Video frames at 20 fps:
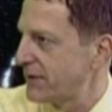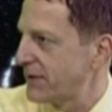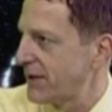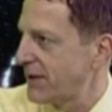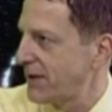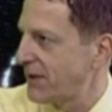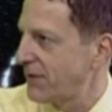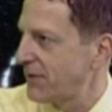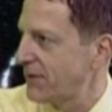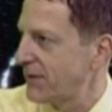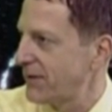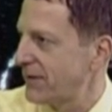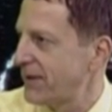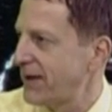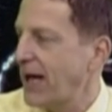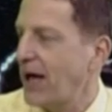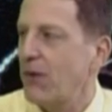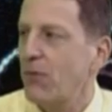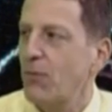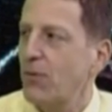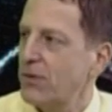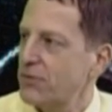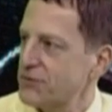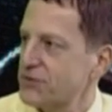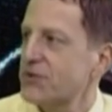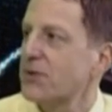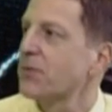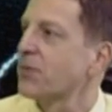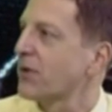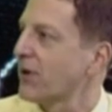Now, that won't
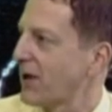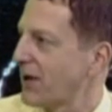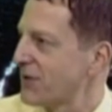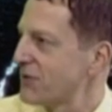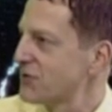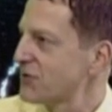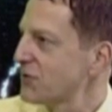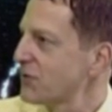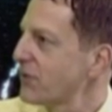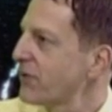surprise you.